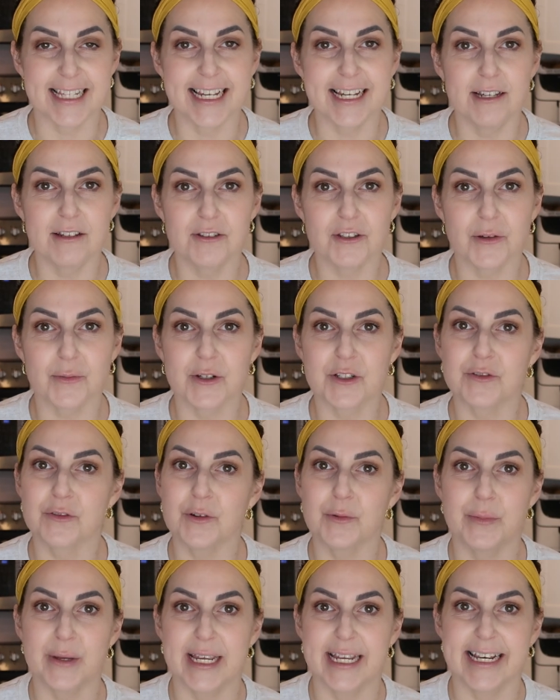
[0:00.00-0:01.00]
thank you so much
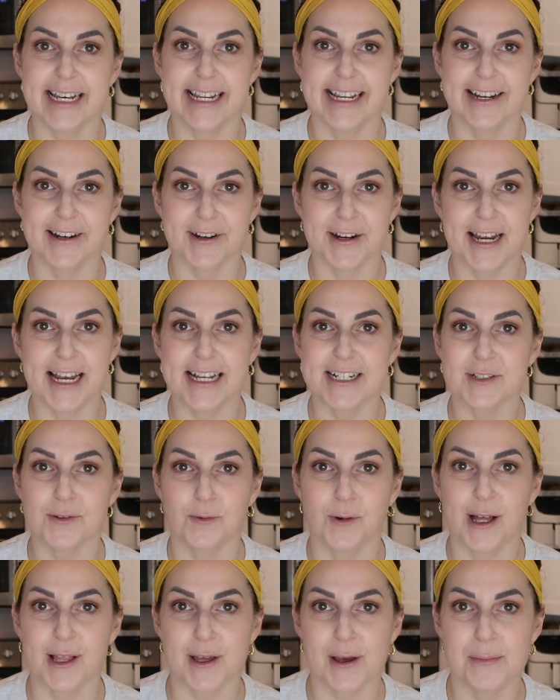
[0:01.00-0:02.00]
for being here and
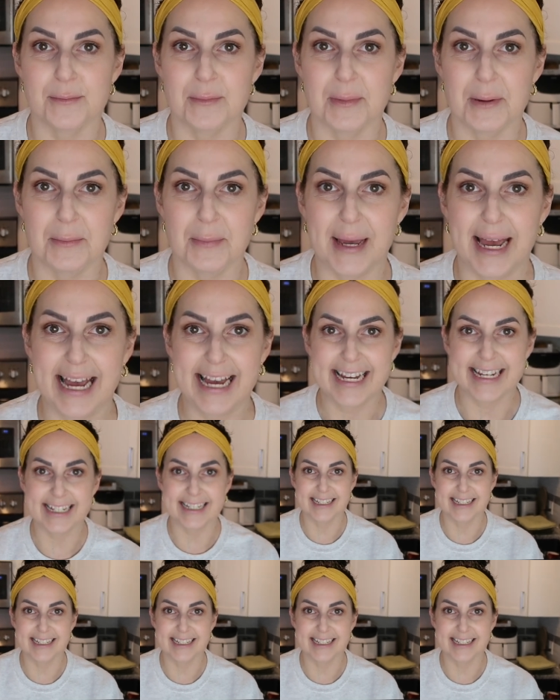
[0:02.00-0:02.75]
welcome back.